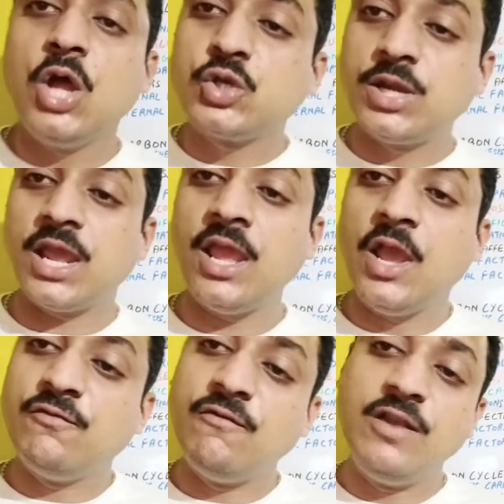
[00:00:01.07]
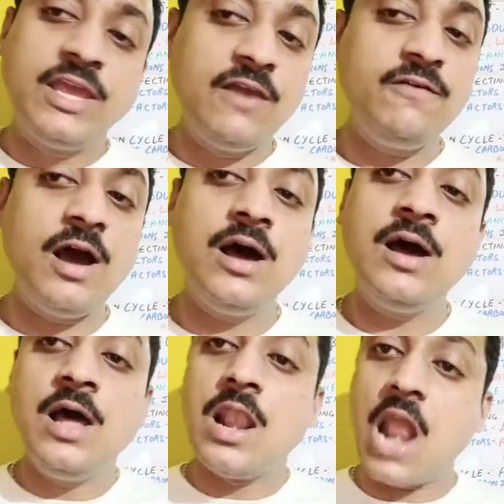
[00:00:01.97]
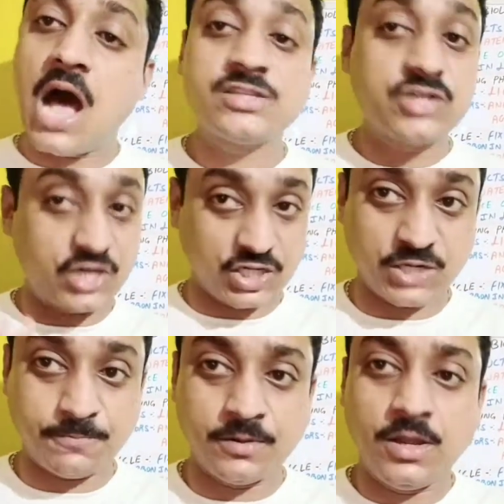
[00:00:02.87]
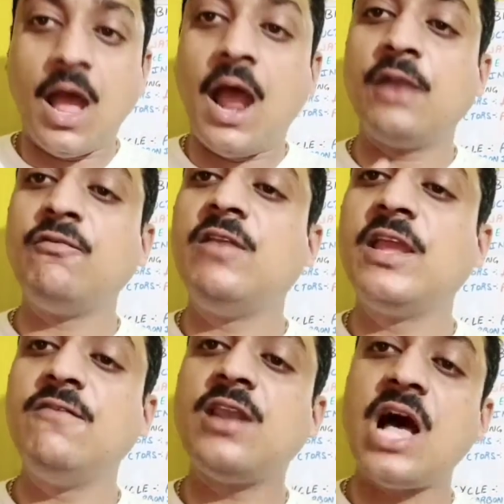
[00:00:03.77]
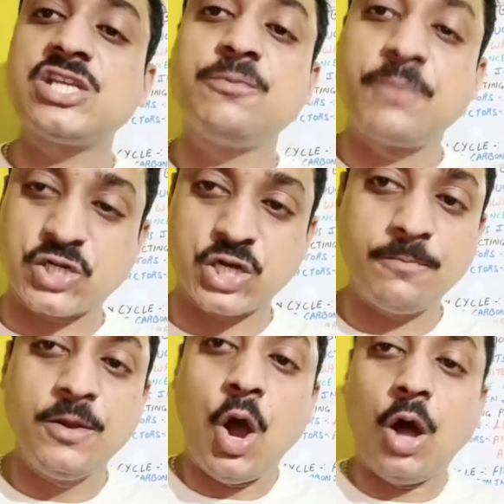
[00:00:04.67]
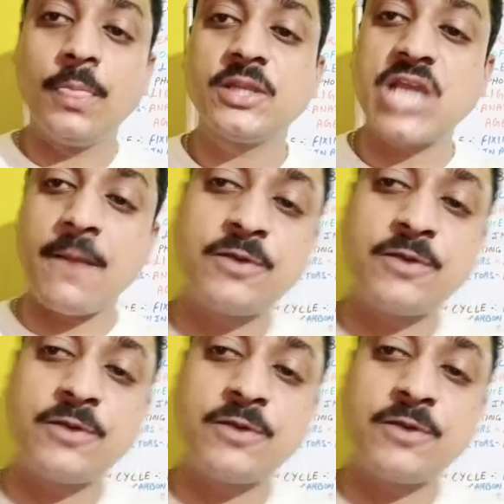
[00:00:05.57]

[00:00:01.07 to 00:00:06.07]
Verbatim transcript: Today we will give a last touch up and we will give a last brush up on the chapter